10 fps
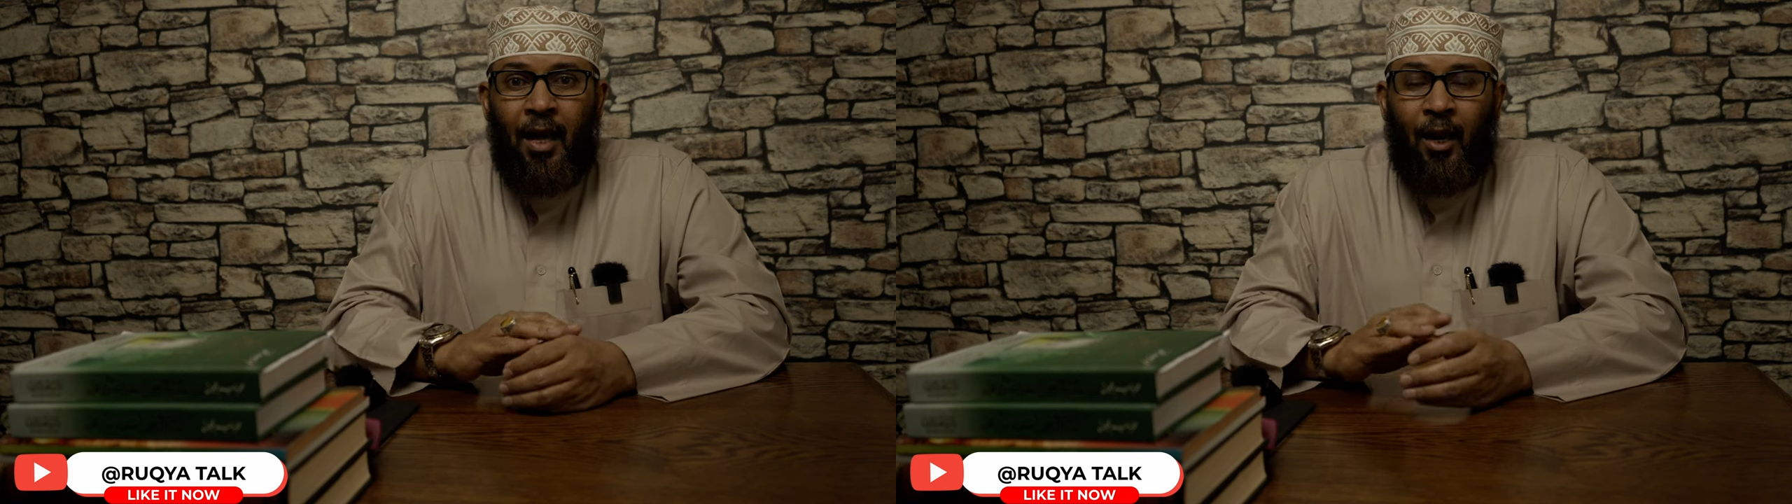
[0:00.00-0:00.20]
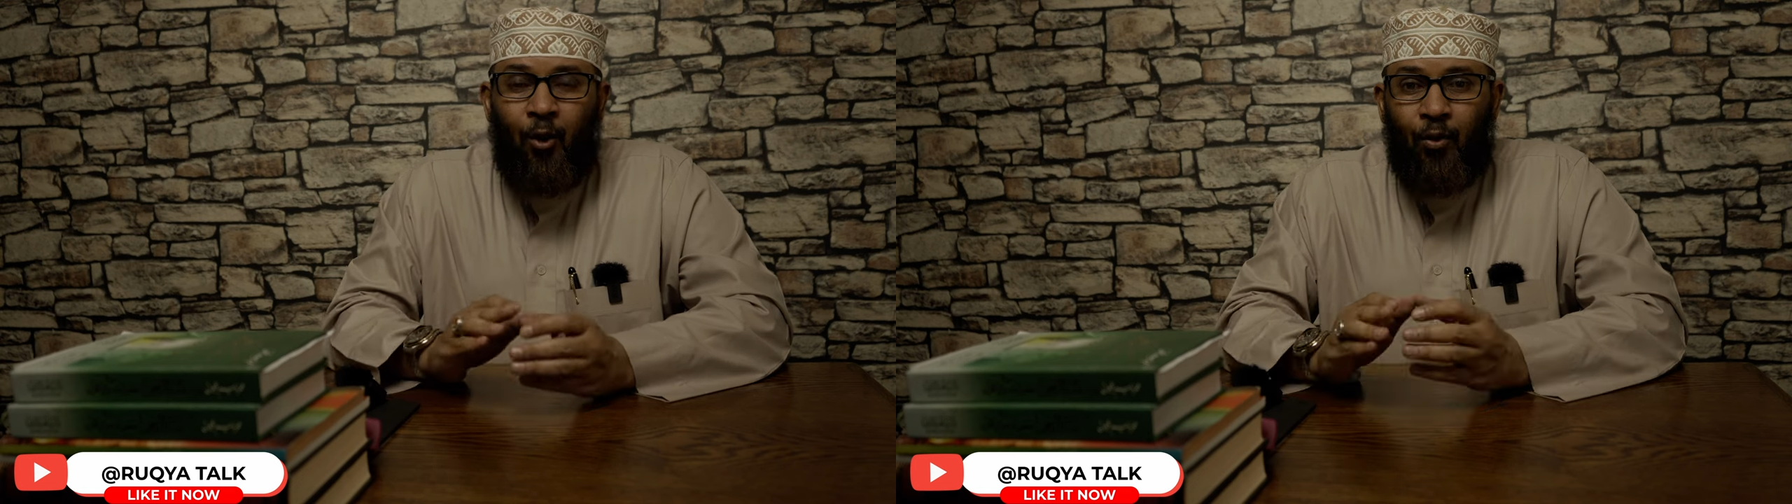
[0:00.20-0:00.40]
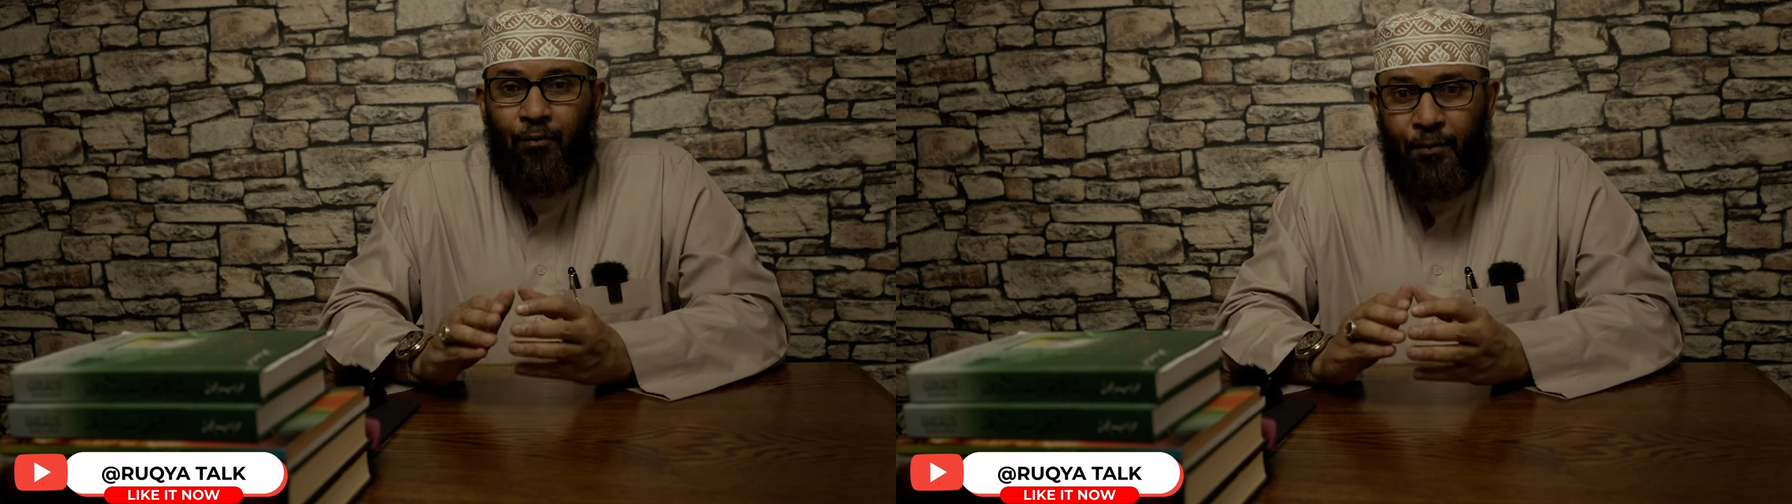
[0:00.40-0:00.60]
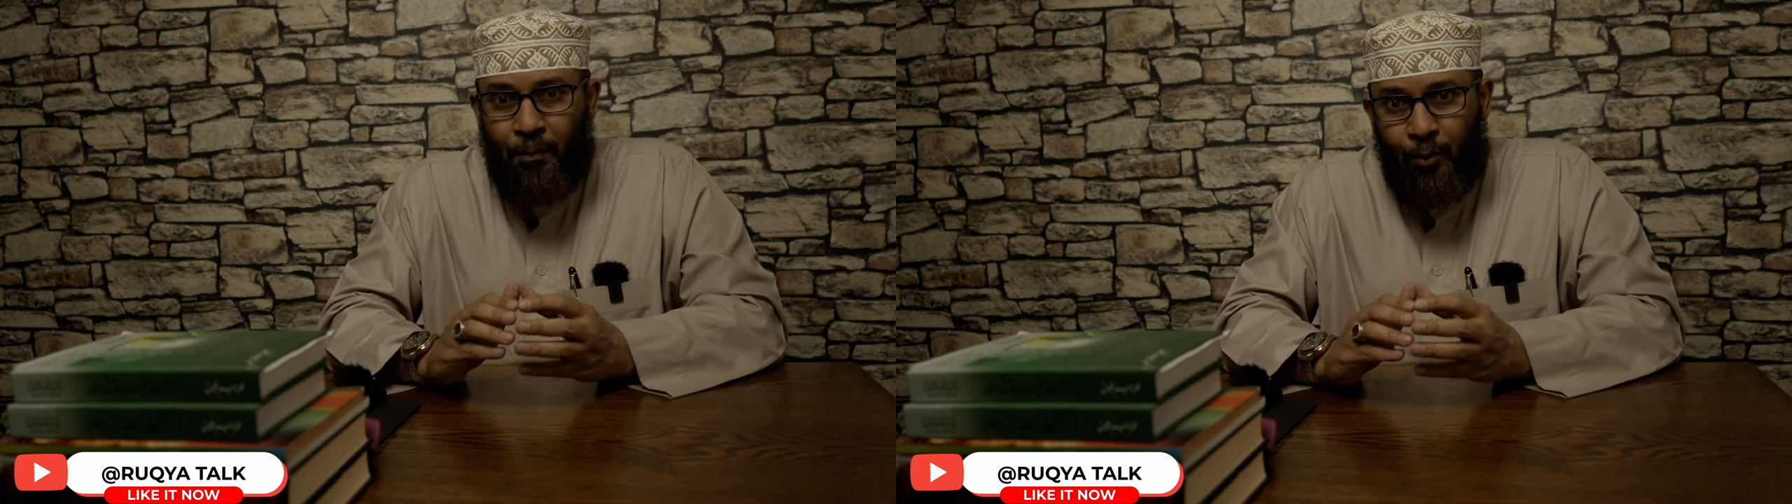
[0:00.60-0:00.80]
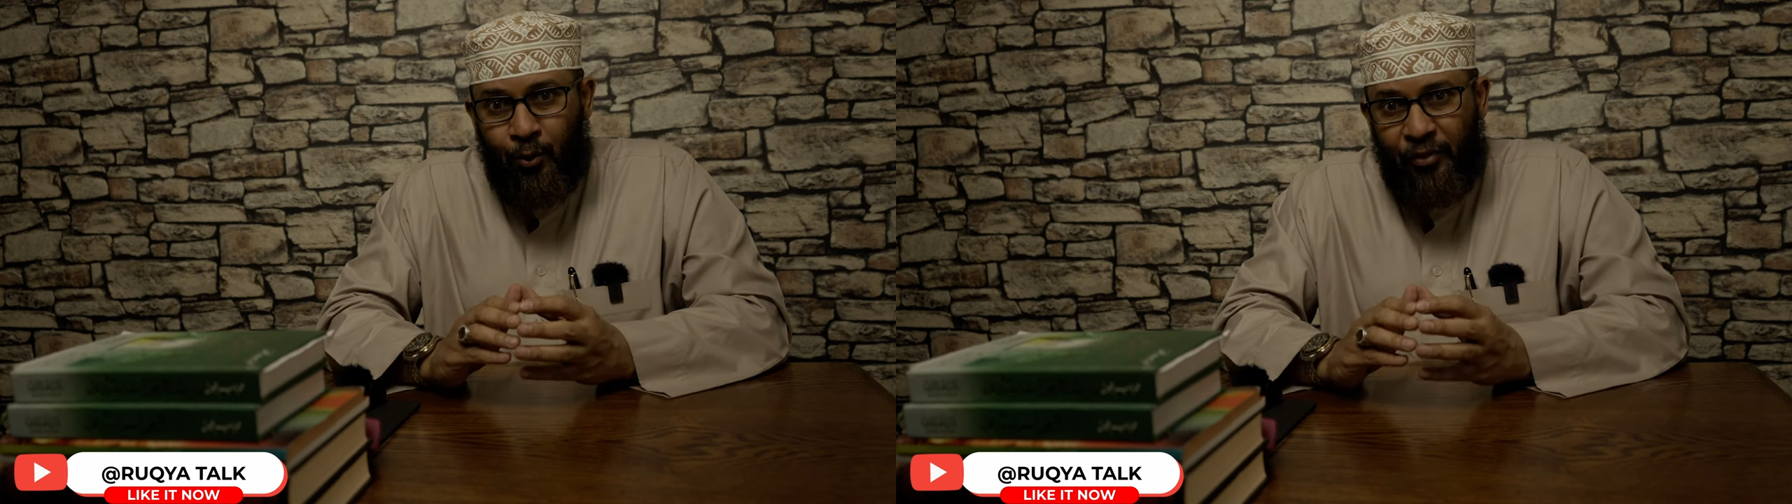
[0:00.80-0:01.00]
A lot of
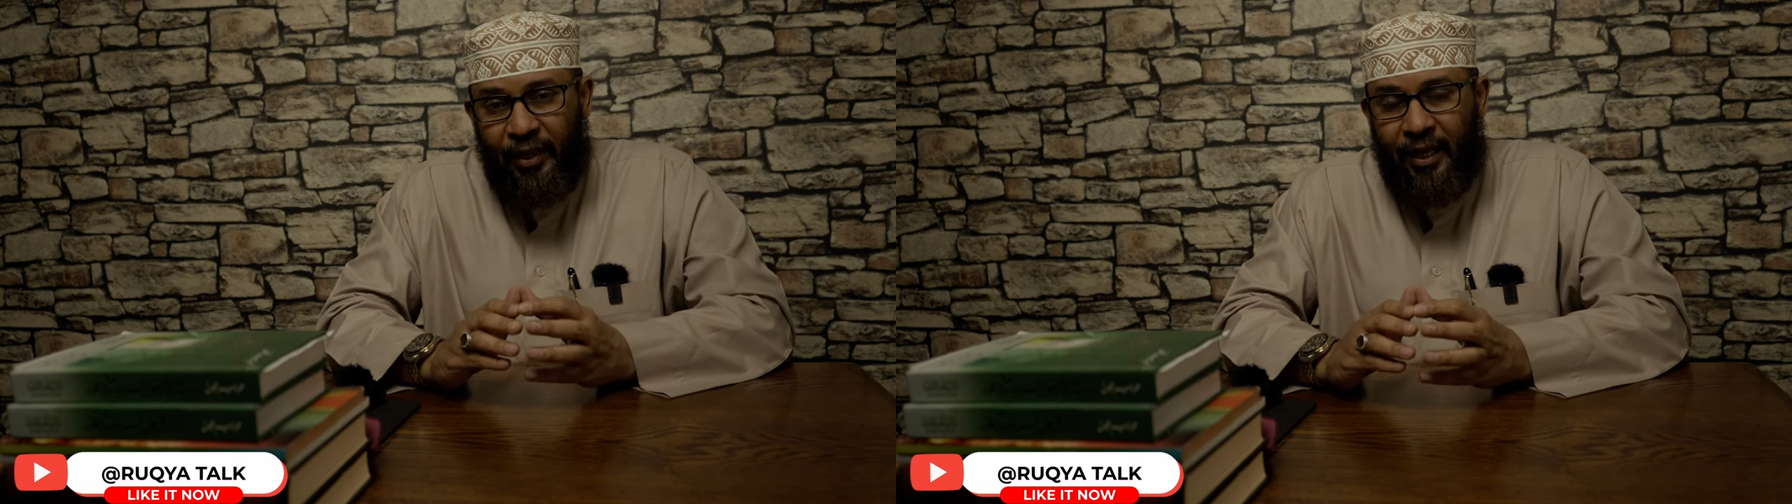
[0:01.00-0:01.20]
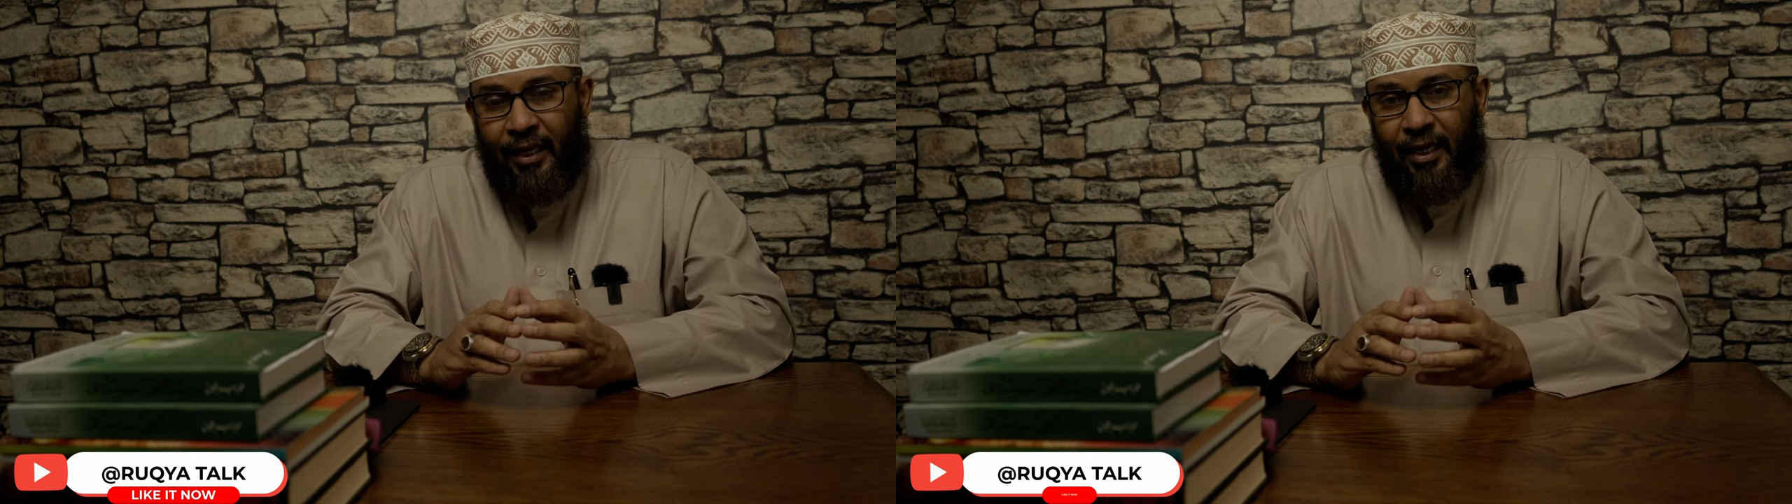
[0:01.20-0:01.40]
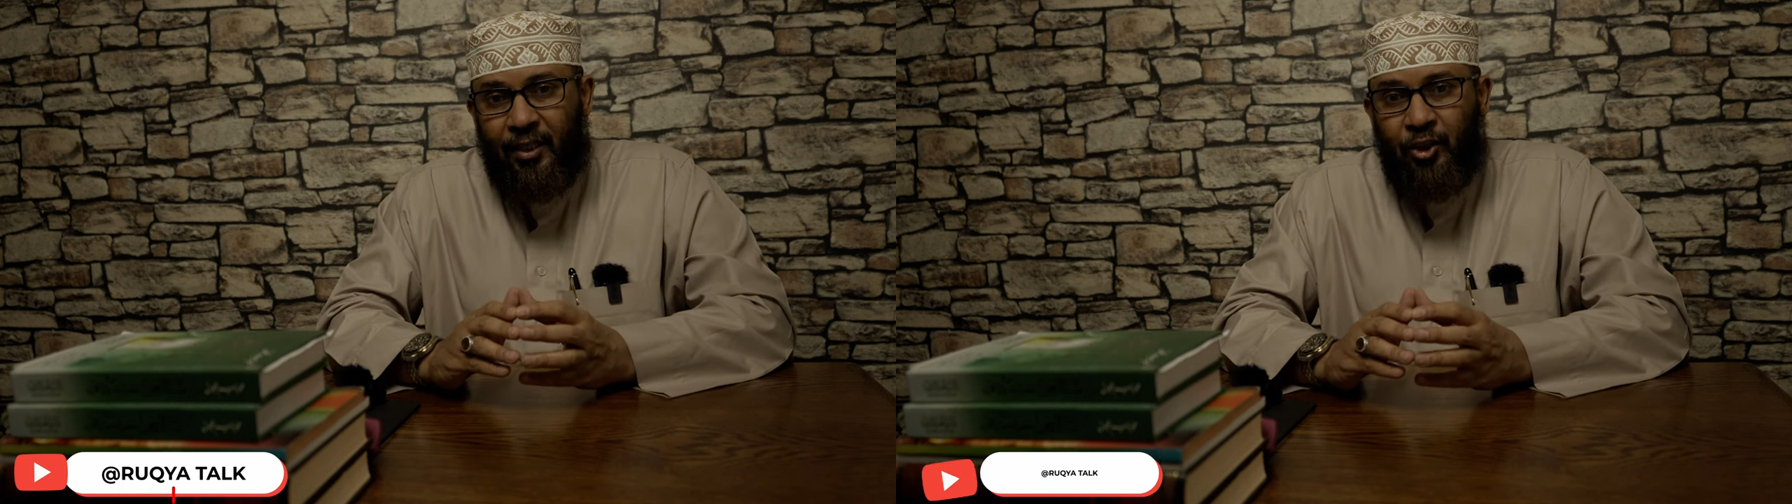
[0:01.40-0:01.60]
people think